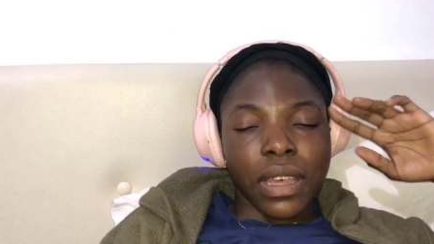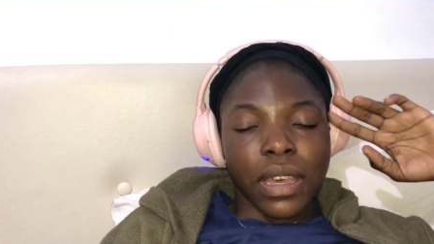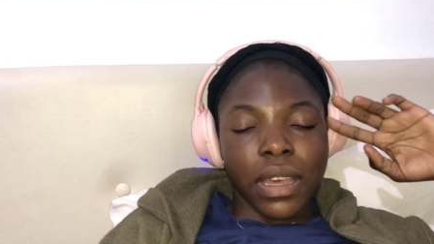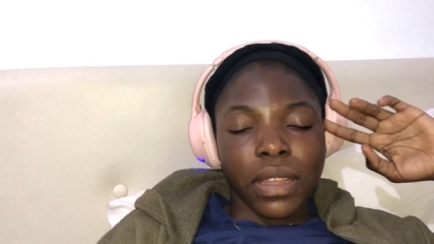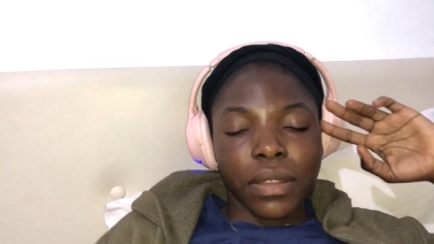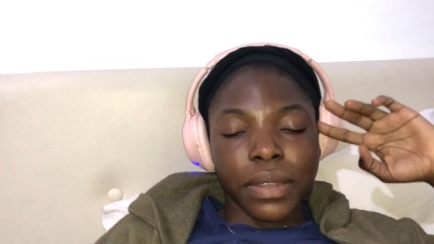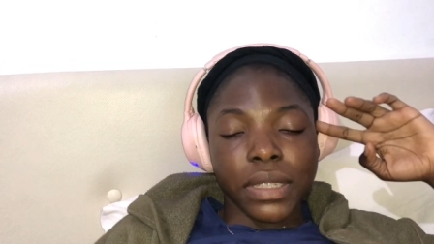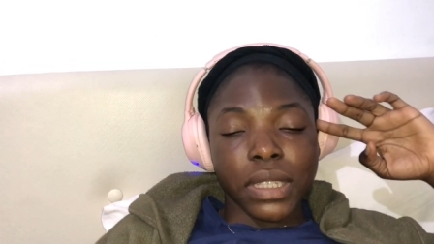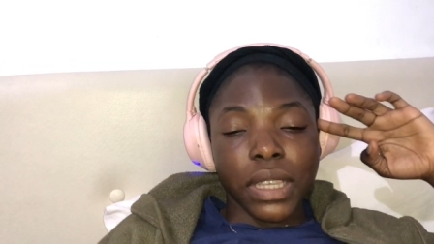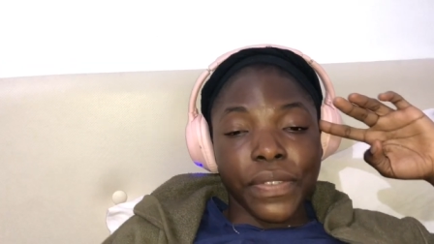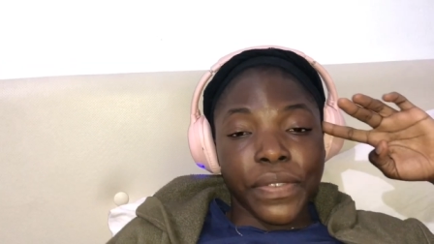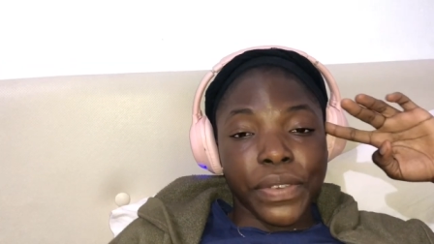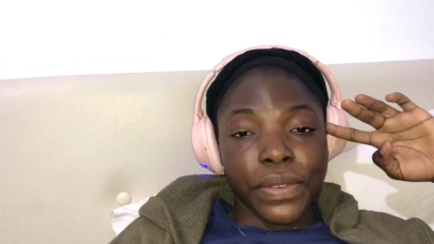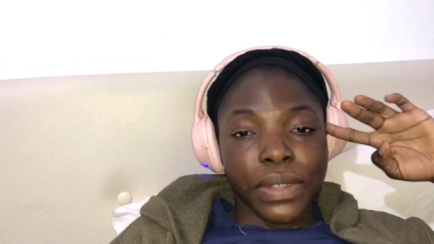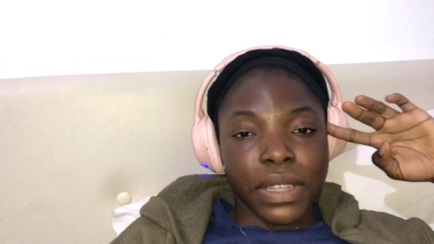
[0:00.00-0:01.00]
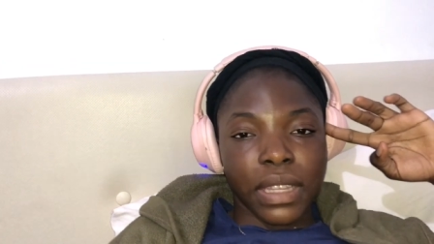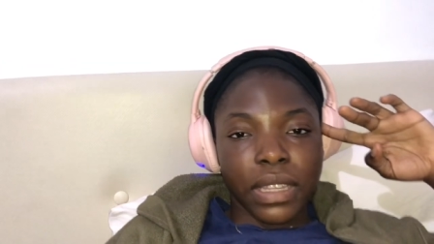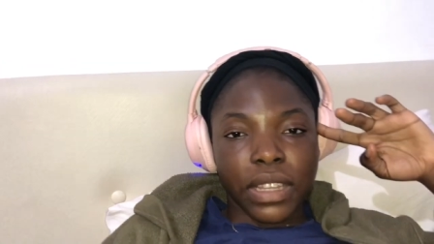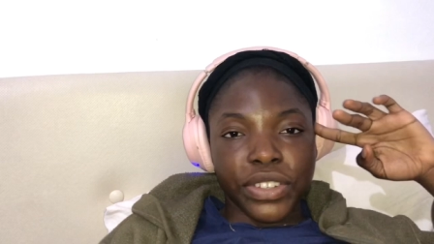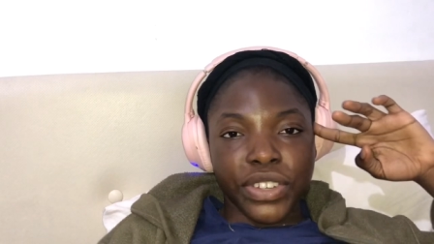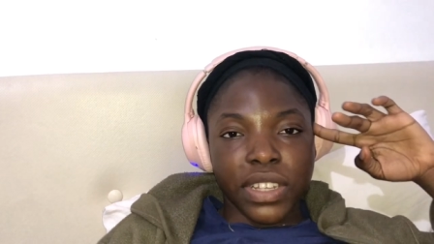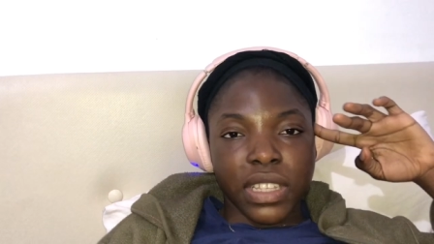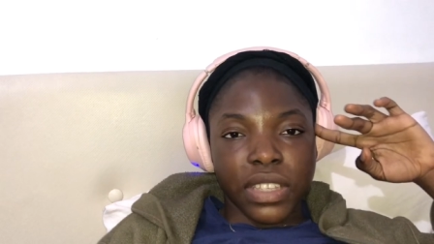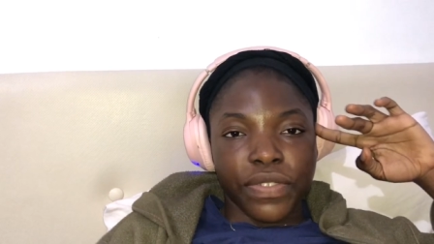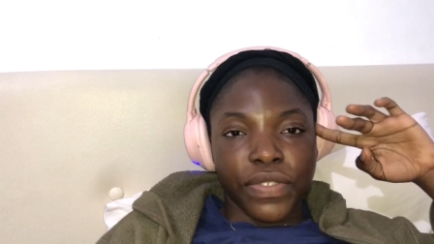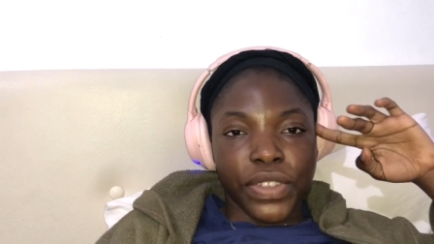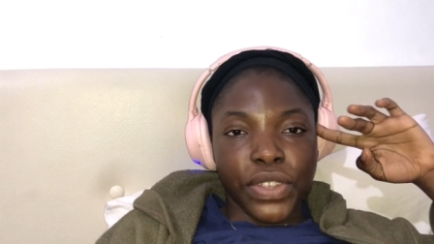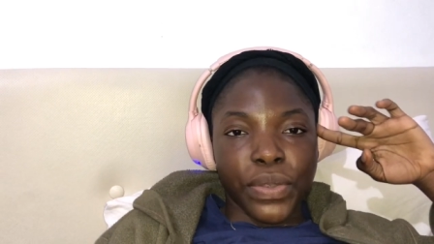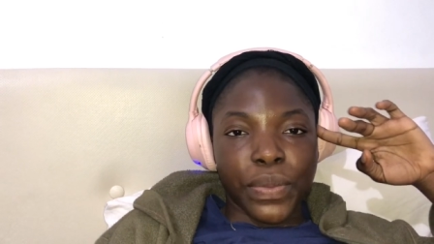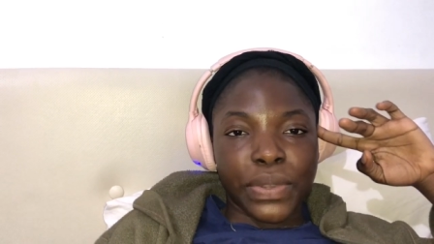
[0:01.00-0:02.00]
Anyways, if you did enjoy this
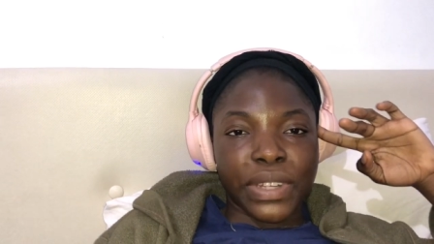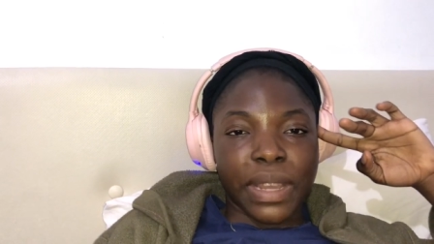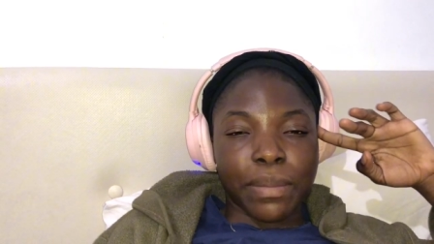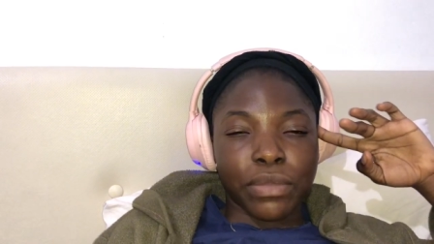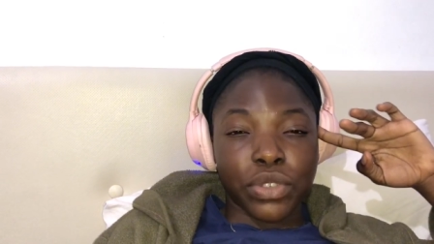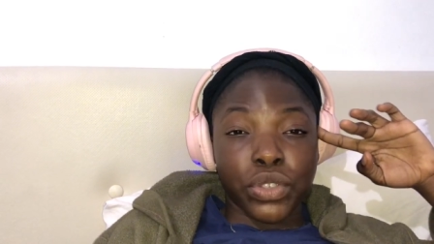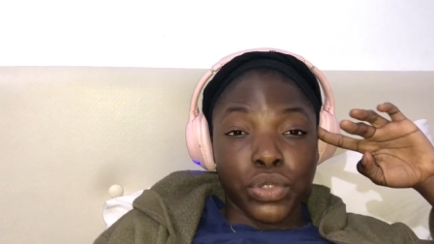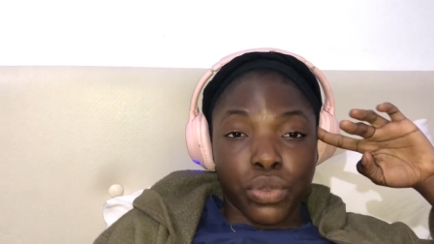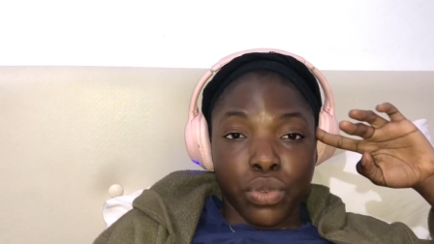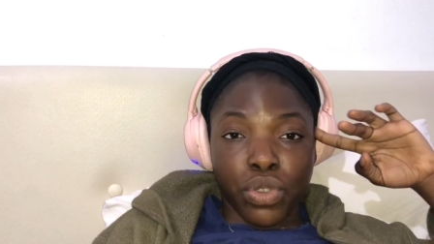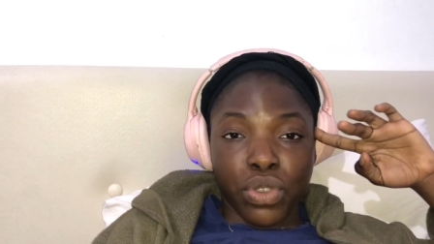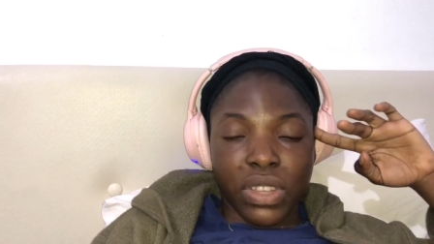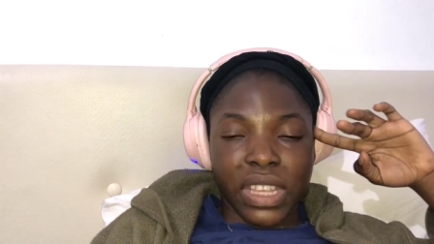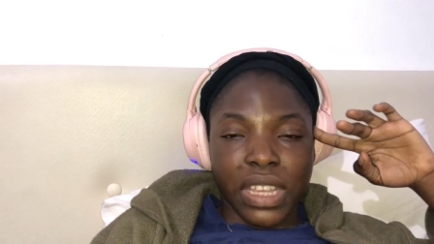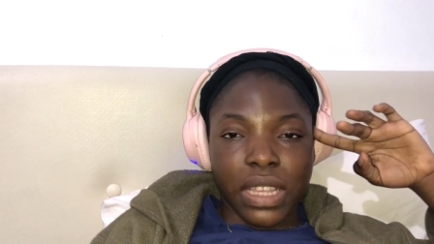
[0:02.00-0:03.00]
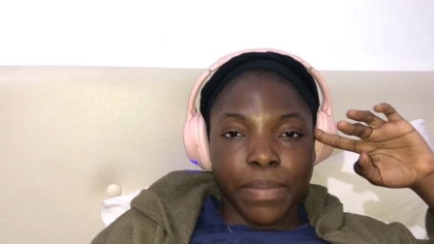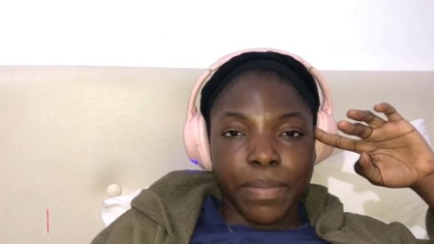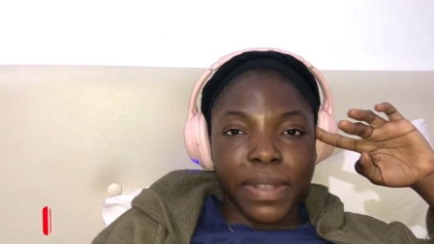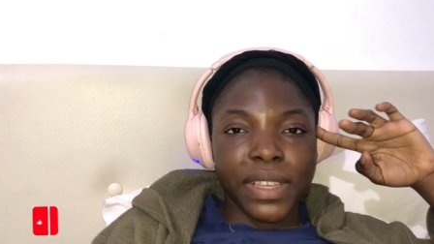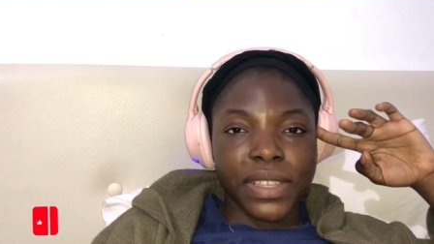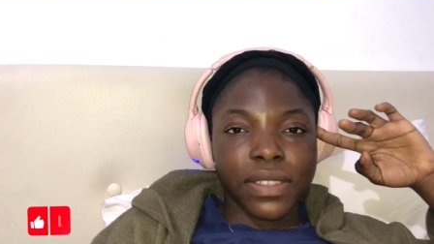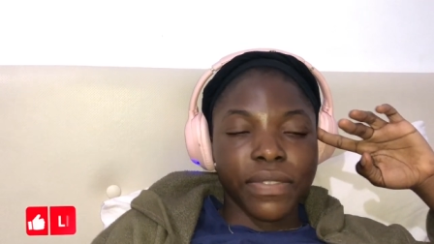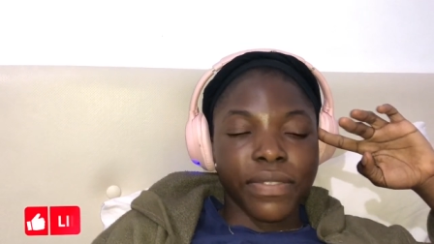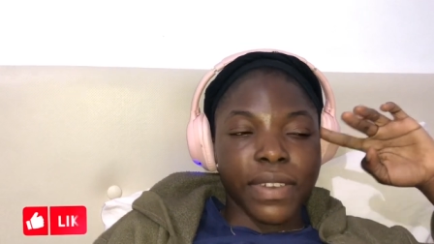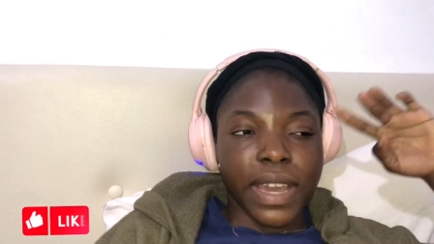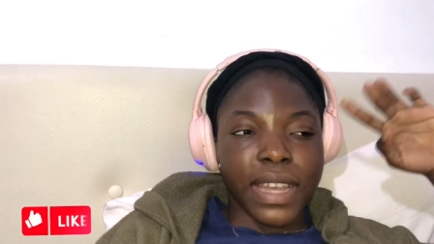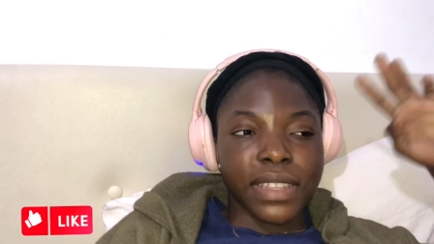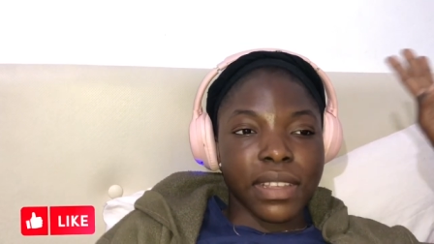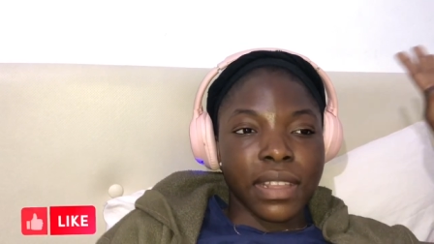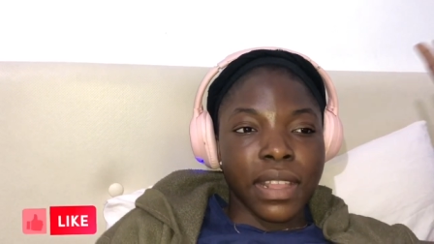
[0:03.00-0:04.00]
video, which I'm sure you did, please don't
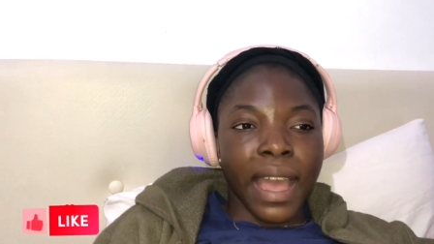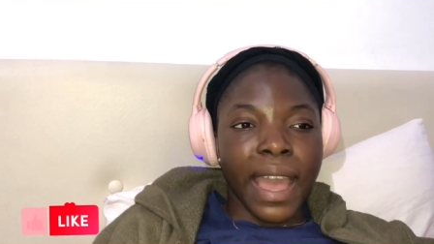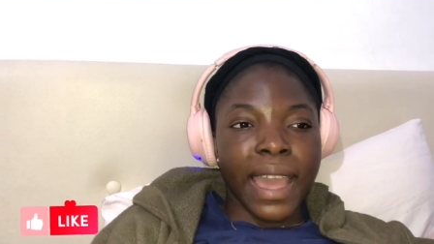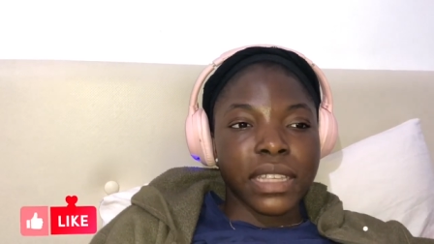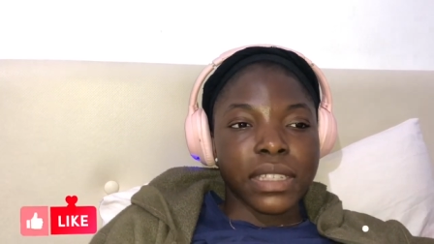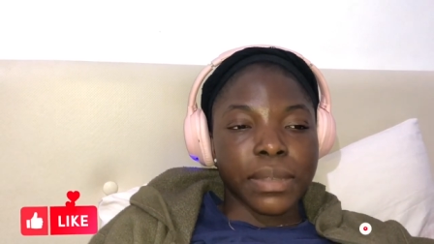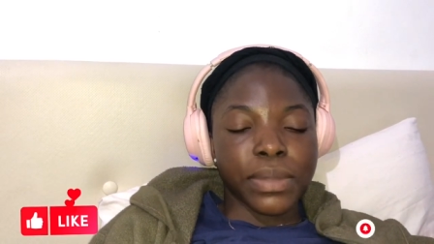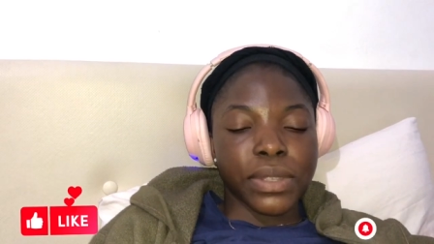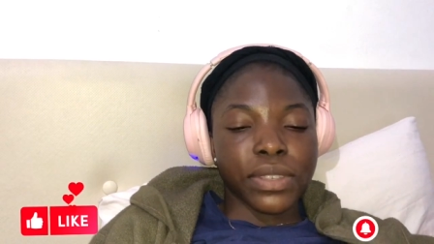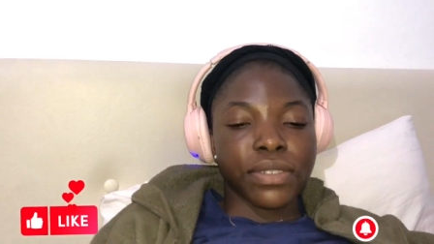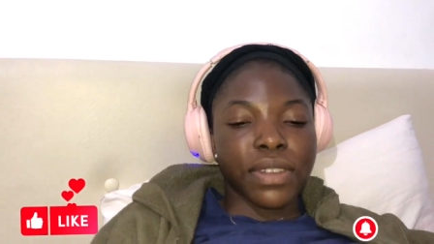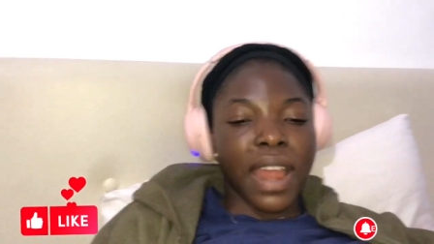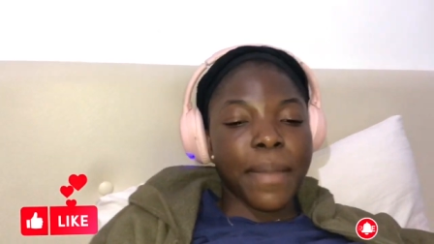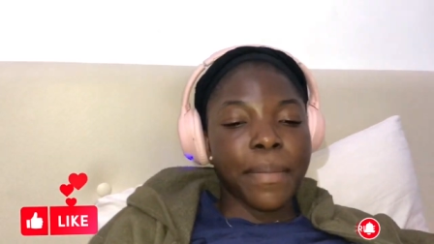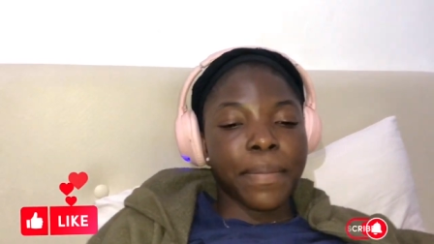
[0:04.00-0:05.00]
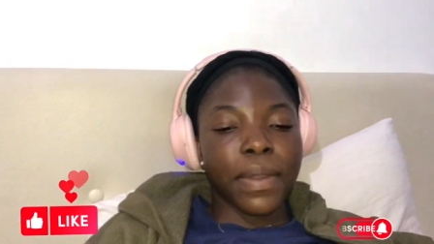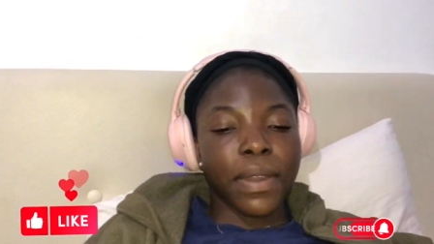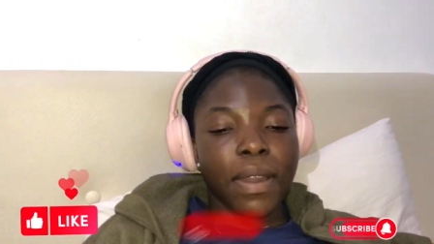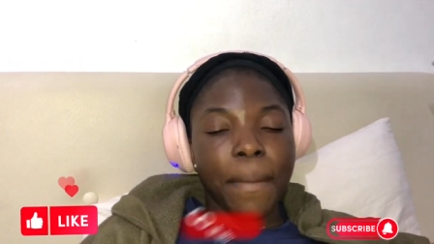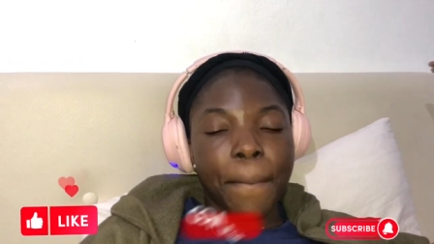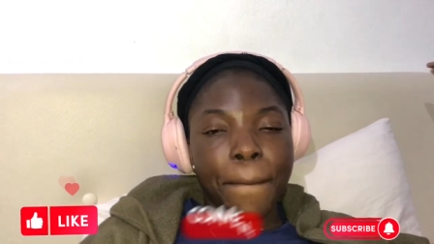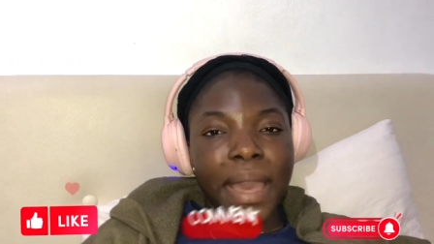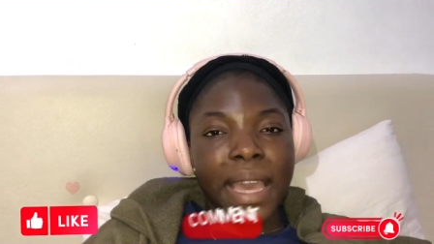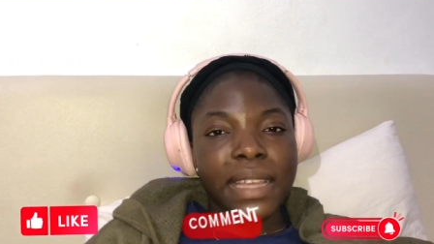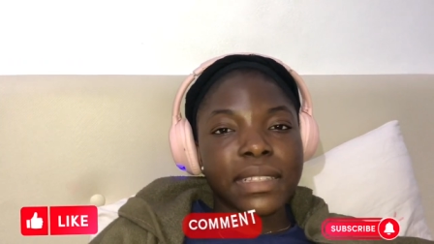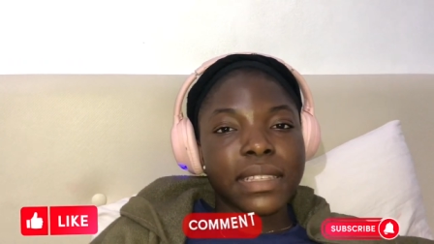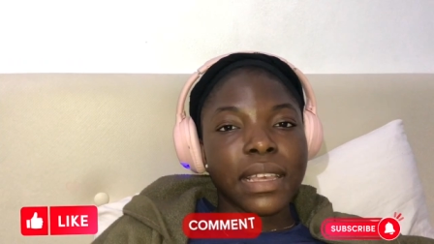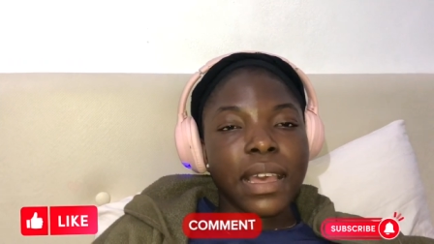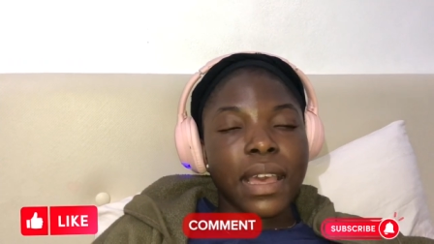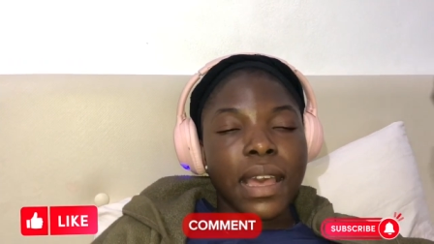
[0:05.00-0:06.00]
forget to like, subscribe, comment,